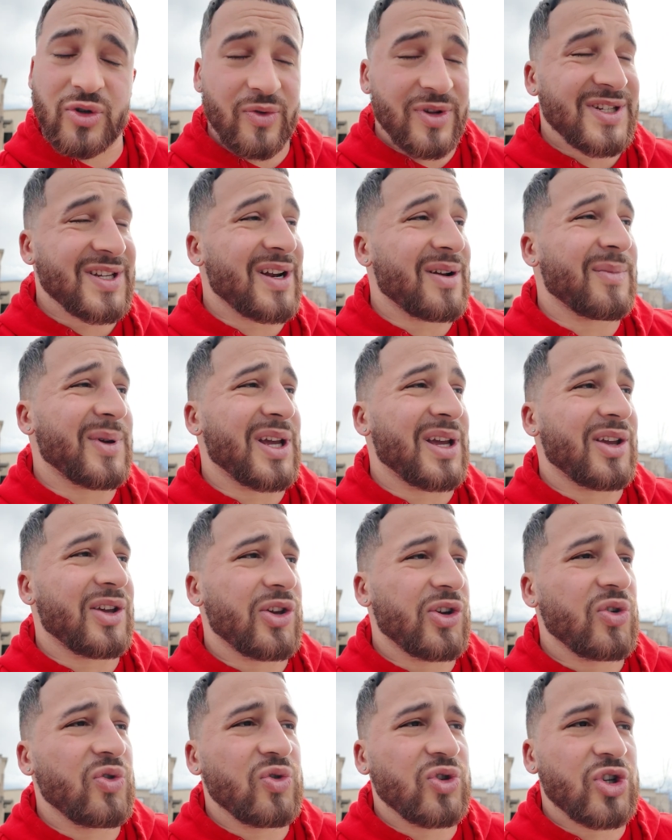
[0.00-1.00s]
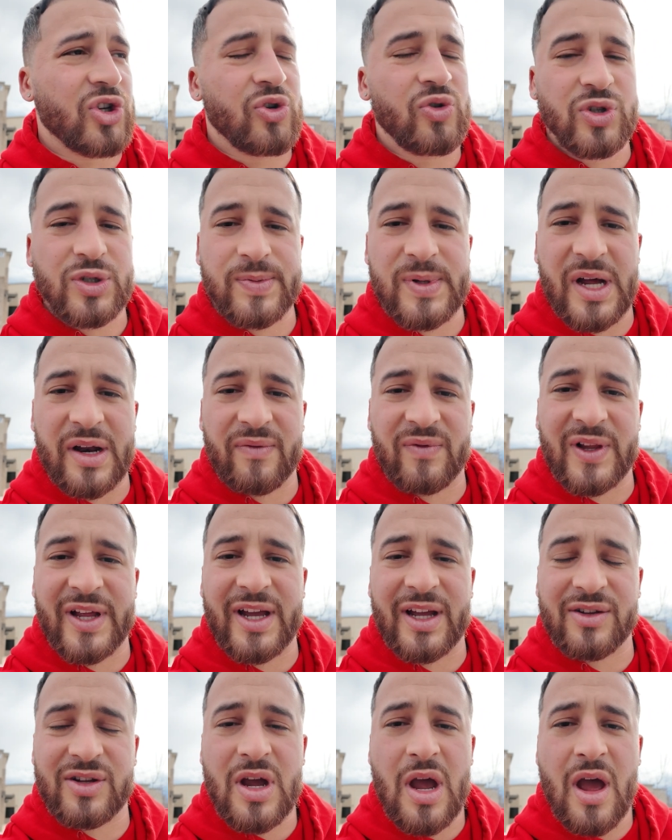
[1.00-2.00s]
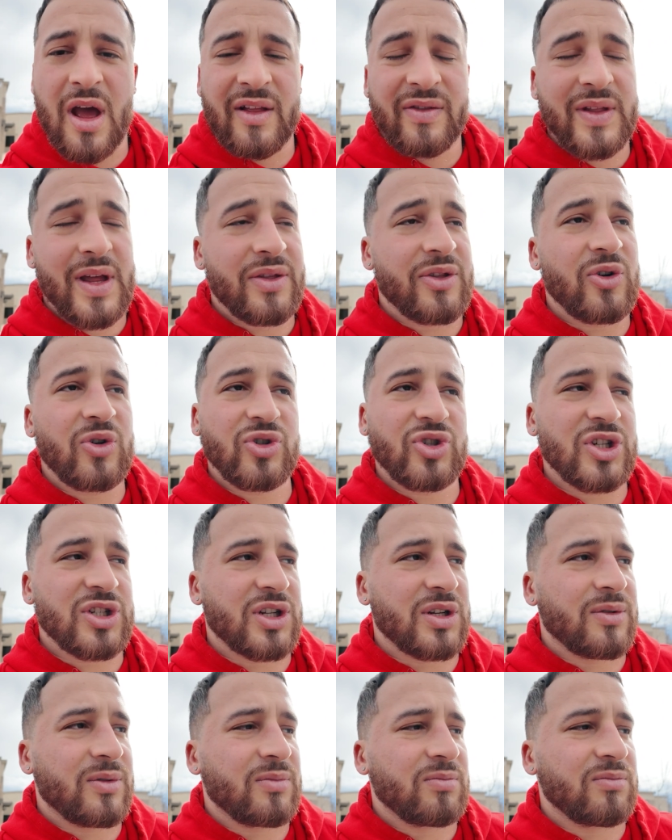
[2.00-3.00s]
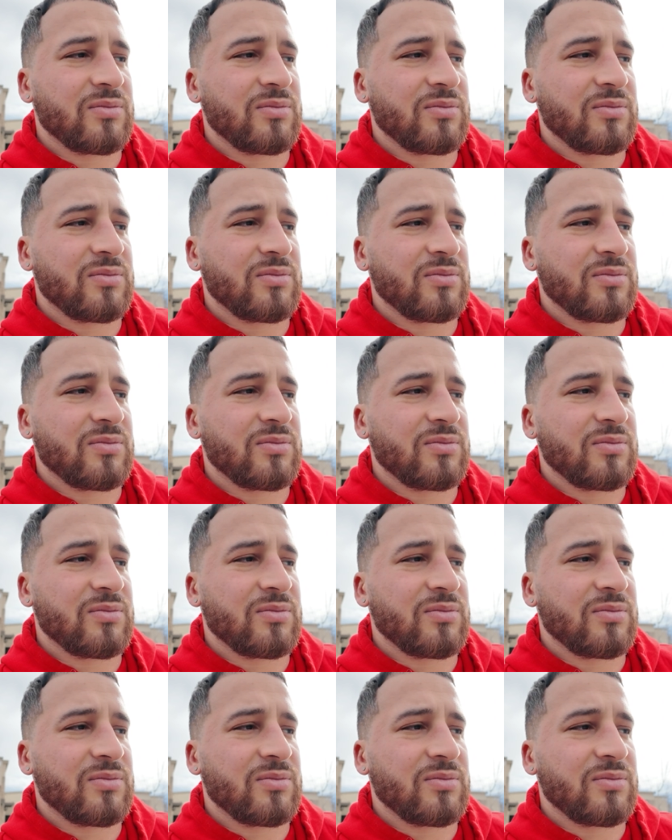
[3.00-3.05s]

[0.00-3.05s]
So it's going to be a huge, huge plot of land that they're just